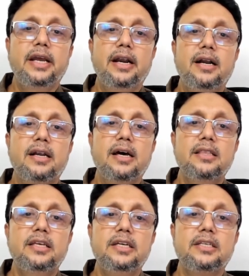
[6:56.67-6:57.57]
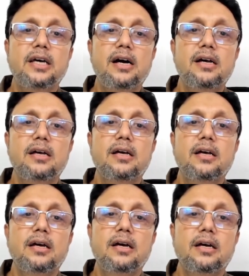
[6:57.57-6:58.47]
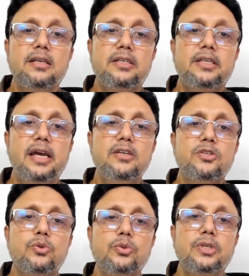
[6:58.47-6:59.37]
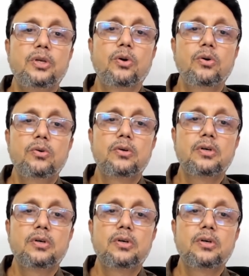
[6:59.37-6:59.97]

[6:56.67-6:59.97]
delta theta tends to 0,